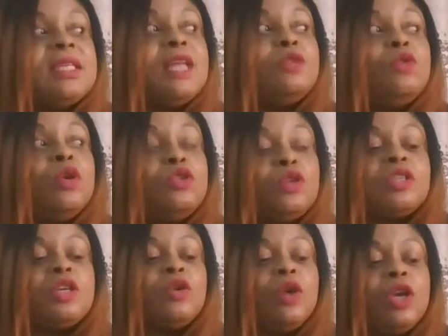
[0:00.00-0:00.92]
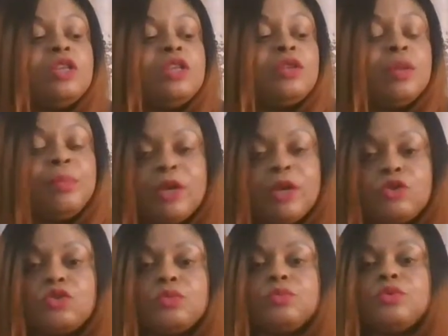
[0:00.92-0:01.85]
that you're just going into the
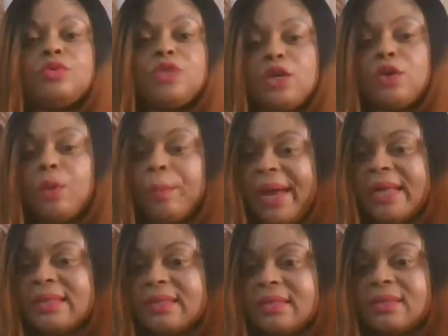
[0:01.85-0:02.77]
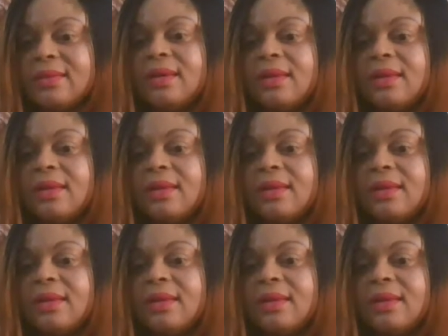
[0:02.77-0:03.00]
bathroom to take your bath.